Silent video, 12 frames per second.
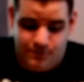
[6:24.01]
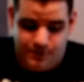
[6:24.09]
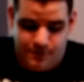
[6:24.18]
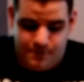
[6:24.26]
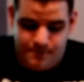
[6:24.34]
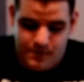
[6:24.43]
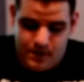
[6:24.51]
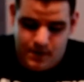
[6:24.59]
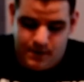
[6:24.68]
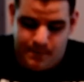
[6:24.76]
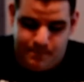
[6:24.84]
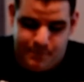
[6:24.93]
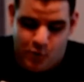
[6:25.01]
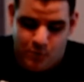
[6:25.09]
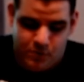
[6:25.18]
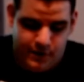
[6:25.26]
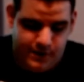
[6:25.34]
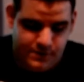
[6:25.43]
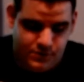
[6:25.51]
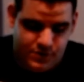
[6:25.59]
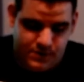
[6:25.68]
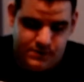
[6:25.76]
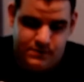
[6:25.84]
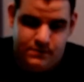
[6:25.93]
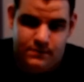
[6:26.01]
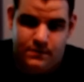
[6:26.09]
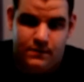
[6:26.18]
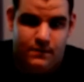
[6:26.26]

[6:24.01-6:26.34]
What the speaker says: really good. And then Bone Blades is just